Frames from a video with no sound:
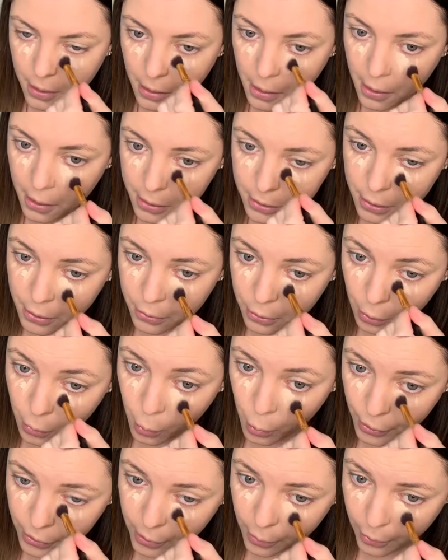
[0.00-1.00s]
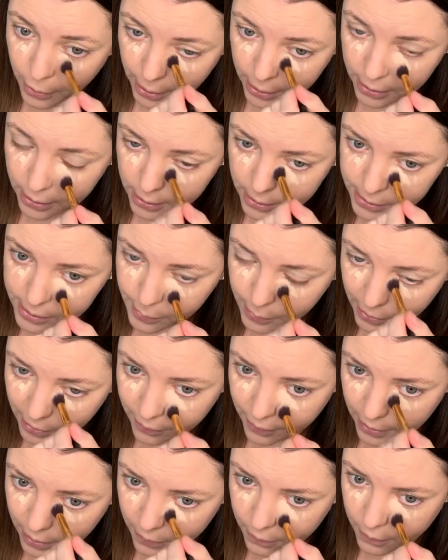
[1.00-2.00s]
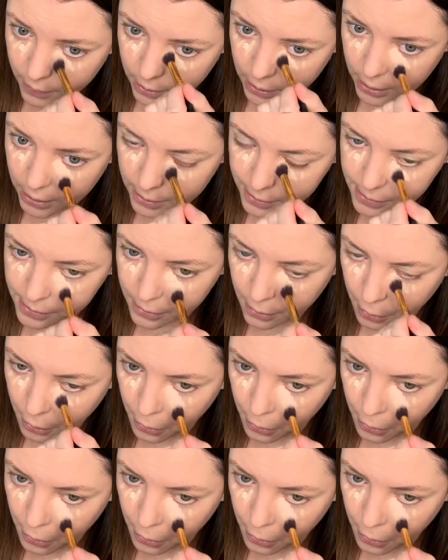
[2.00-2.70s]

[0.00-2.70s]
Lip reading: I don't know what the brand is, but I've had it for years, so